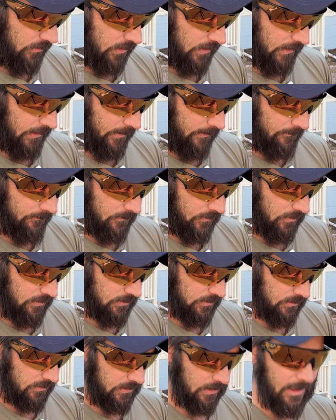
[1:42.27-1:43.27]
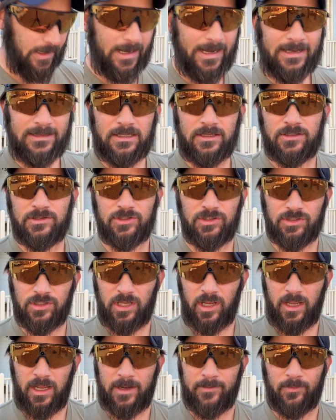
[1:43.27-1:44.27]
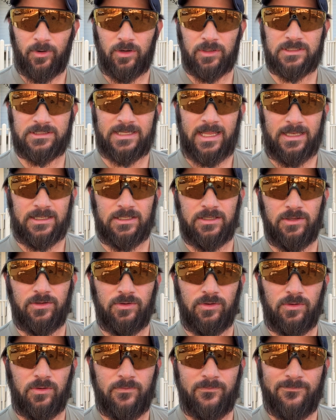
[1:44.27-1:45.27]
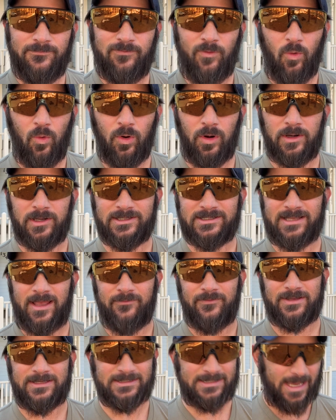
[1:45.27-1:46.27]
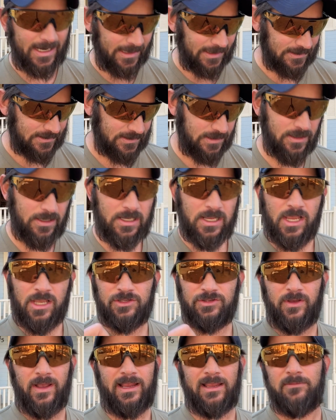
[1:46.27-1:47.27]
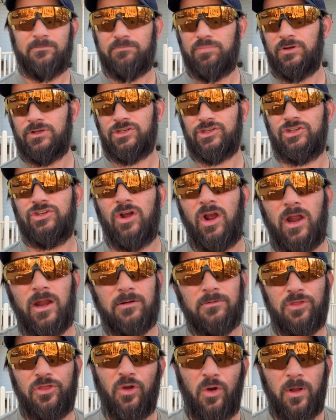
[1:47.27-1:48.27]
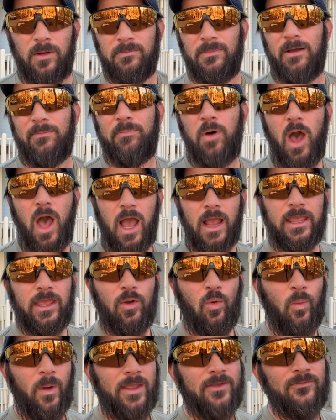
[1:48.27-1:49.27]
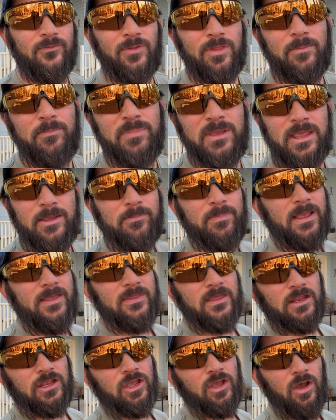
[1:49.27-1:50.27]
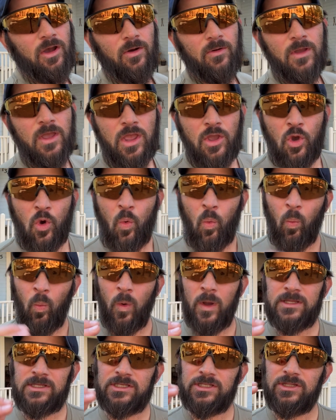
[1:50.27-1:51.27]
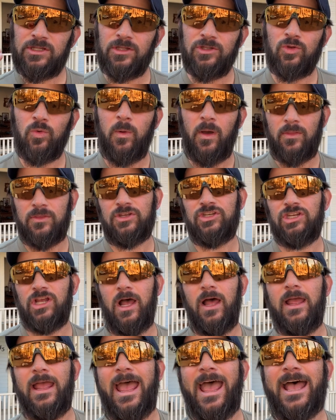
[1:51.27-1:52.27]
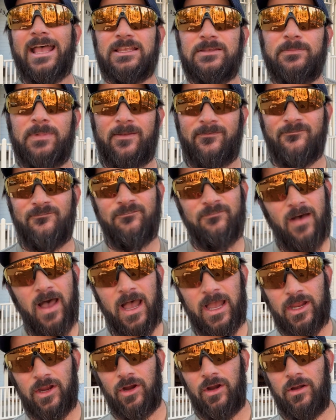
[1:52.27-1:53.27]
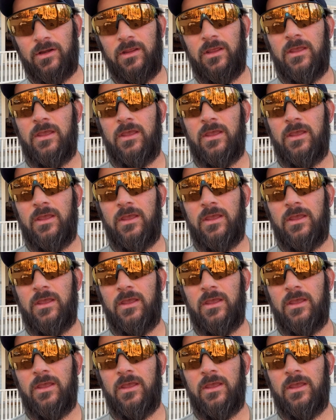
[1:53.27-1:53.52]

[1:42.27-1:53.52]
and I get the timer set to 4 to 7 seconds, so I can push start, throw it in my pocket, wait for the beep, and then go. Once the 12th shot has been fired,